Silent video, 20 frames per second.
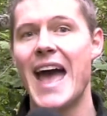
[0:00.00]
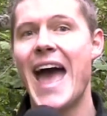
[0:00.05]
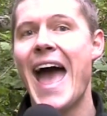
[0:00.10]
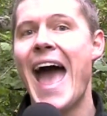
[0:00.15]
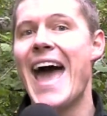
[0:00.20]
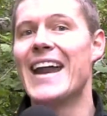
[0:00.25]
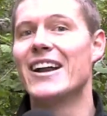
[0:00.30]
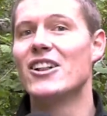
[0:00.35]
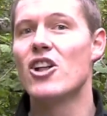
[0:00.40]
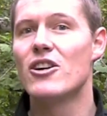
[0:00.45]

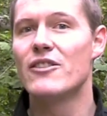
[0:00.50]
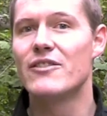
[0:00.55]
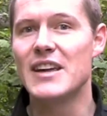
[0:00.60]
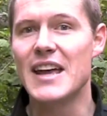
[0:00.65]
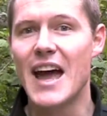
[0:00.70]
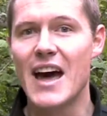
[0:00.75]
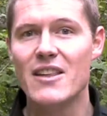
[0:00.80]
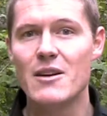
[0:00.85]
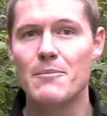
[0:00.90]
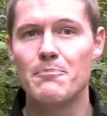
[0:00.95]
and a lot of the
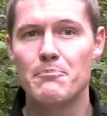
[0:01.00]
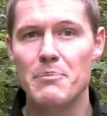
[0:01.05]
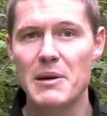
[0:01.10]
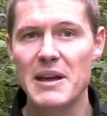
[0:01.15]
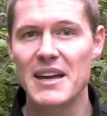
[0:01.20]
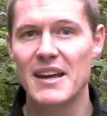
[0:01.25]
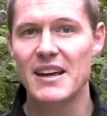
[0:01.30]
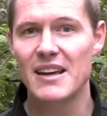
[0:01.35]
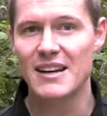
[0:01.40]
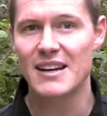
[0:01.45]
other
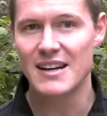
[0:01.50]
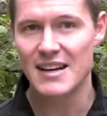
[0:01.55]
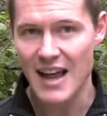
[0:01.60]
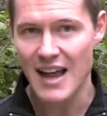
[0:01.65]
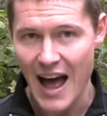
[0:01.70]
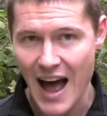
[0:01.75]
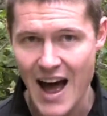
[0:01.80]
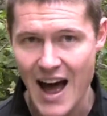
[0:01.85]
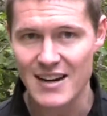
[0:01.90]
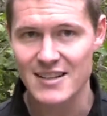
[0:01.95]
big
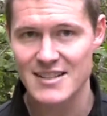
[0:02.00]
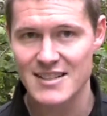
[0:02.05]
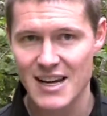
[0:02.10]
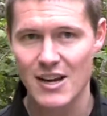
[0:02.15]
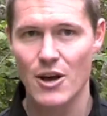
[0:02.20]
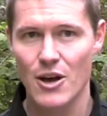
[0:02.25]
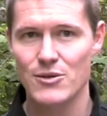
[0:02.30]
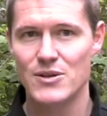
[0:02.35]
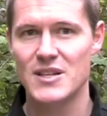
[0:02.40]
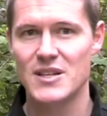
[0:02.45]
Art
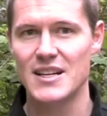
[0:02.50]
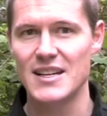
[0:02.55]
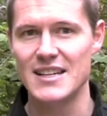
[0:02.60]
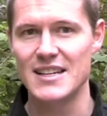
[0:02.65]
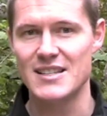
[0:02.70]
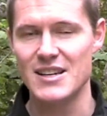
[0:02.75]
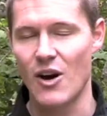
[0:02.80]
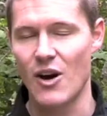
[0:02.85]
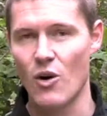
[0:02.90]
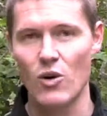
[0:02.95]
Deco
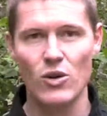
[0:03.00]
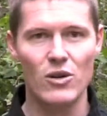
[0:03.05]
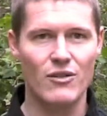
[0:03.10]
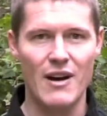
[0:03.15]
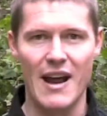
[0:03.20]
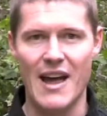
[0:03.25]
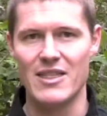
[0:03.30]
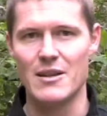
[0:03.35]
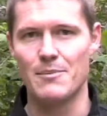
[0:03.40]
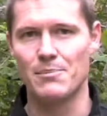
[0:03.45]
cities all
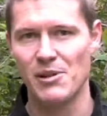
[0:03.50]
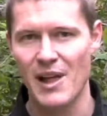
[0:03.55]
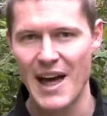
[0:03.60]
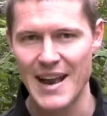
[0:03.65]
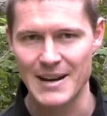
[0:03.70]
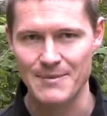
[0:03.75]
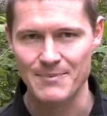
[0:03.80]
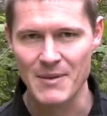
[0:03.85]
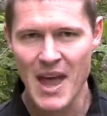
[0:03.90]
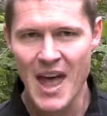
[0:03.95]
around the
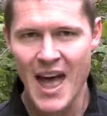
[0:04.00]
planet,